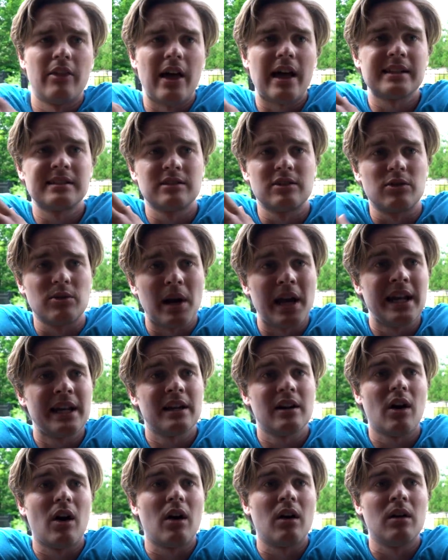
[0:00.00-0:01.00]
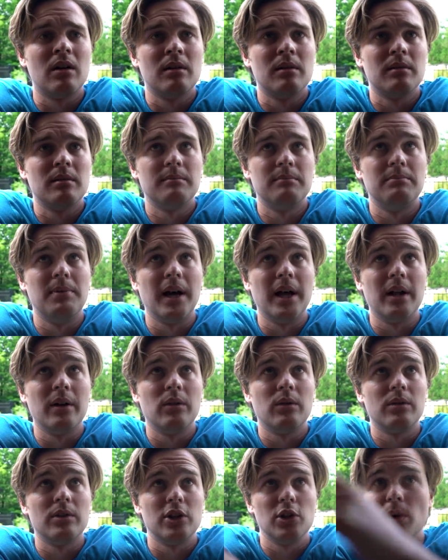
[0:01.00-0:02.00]
That's great and all, but
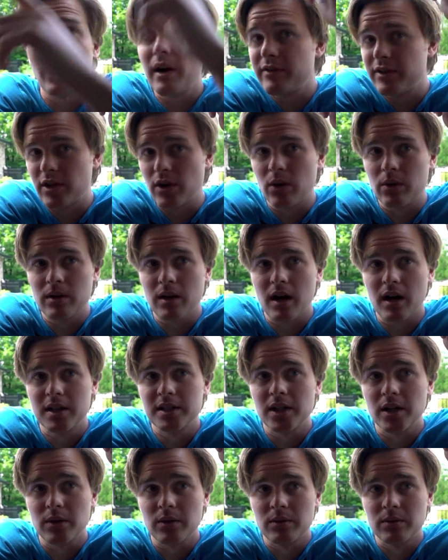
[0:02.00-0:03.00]
you have your own condo.